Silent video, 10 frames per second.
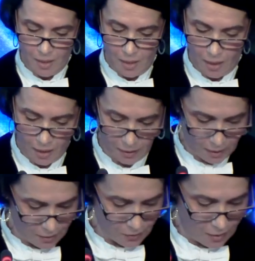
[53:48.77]
and
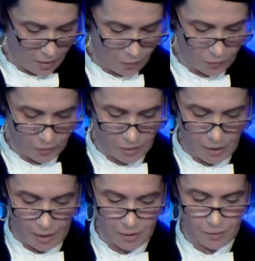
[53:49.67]
is now
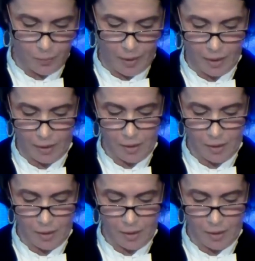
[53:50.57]
coordinated by